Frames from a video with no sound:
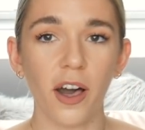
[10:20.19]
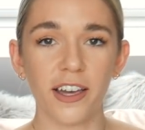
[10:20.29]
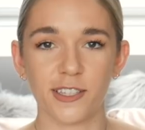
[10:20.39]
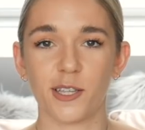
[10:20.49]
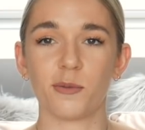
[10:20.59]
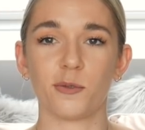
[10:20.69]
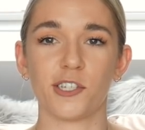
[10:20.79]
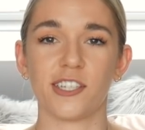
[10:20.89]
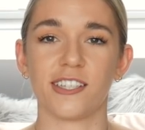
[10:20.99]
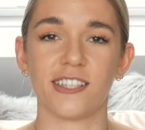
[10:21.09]
items,
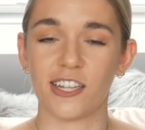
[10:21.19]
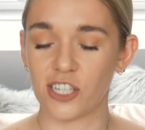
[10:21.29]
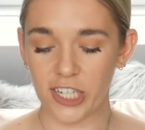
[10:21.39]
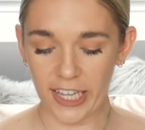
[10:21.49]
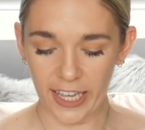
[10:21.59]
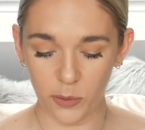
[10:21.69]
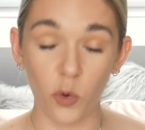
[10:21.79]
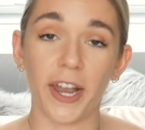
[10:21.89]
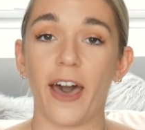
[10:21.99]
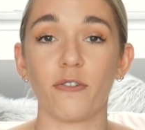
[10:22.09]
which is essentially
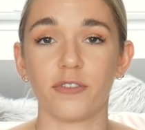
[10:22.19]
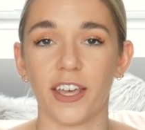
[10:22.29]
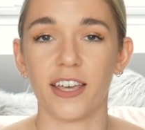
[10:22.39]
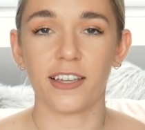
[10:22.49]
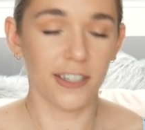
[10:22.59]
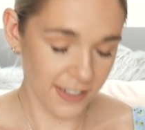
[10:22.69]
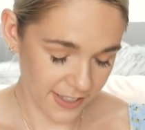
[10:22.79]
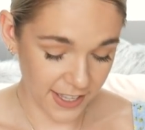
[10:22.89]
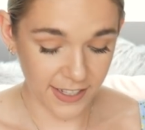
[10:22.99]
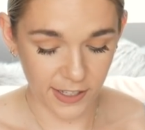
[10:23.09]
one outfit, because
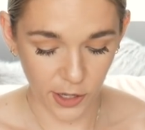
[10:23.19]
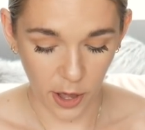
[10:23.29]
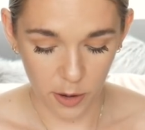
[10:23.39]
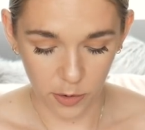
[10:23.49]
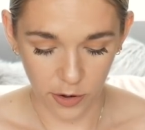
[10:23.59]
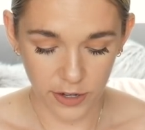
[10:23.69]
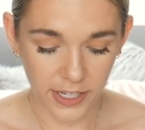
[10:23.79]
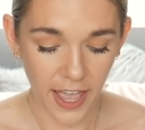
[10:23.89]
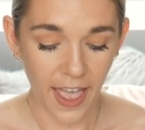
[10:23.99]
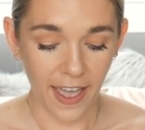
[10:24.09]
this is a
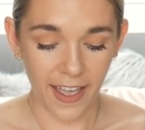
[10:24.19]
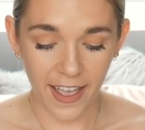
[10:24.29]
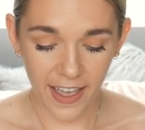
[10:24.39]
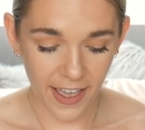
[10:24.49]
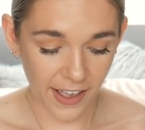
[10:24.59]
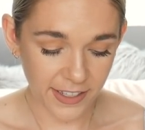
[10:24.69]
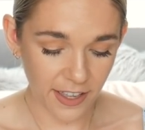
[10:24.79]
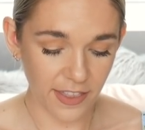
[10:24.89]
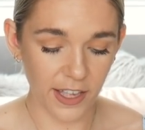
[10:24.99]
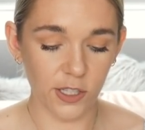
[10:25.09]
co-ord, is
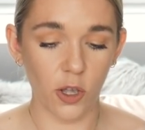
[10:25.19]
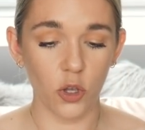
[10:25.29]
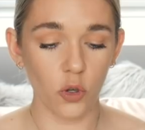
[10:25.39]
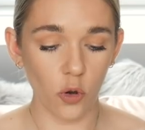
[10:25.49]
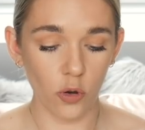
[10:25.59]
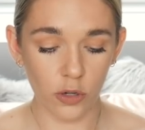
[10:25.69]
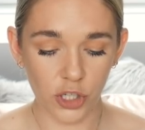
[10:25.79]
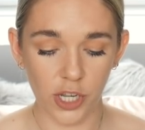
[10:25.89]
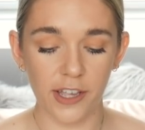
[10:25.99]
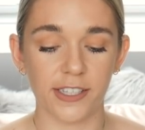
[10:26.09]
this
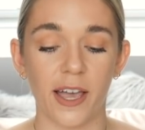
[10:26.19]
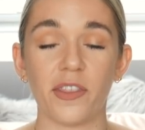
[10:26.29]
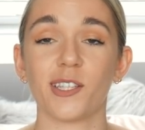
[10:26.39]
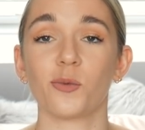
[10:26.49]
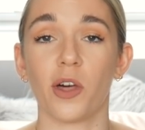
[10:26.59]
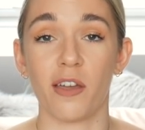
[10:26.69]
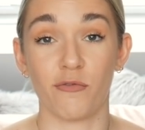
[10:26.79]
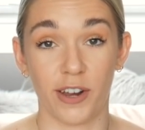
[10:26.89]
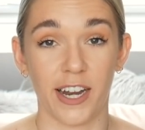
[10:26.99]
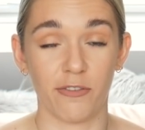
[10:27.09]
gorgeous, now this is one
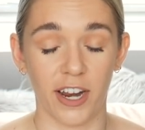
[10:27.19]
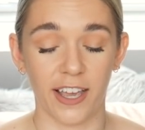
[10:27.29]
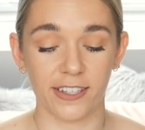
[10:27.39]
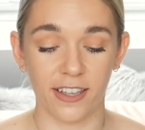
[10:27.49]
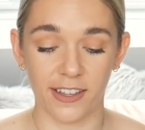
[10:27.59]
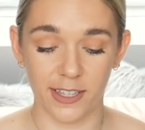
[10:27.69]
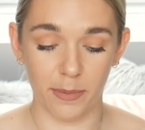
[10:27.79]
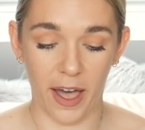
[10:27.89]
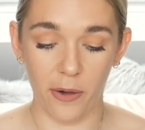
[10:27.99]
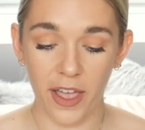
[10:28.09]
I'm really, really excited
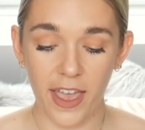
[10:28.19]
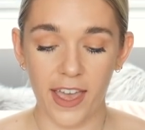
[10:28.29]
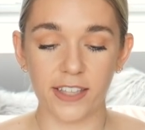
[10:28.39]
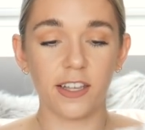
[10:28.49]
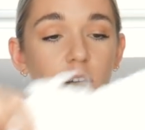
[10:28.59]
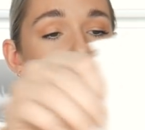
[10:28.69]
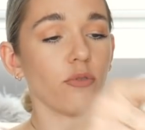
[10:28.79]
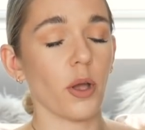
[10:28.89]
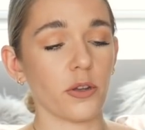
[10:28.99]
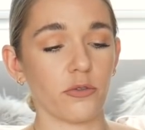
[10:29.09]
about. It's like a
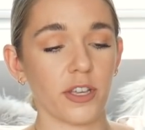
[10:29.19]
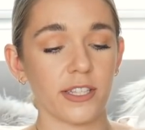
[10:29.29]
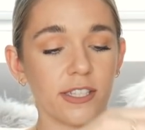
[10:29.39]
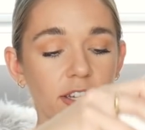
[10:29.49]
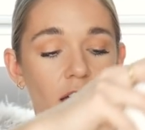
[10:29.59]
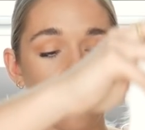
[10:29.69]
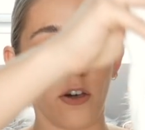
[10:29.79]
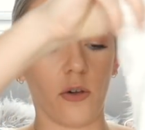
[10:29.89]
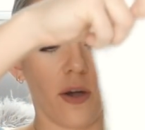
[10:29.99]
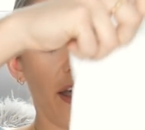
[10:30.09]
broderie
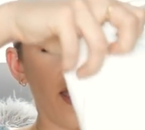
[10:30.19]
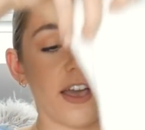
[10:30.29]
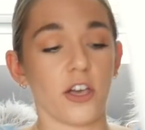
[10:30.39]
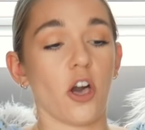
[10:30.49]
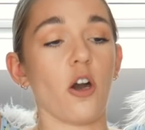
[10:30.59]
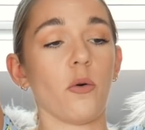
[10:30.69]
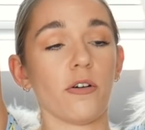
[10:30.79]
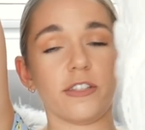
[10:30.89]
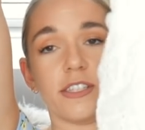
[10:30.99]
style co-ord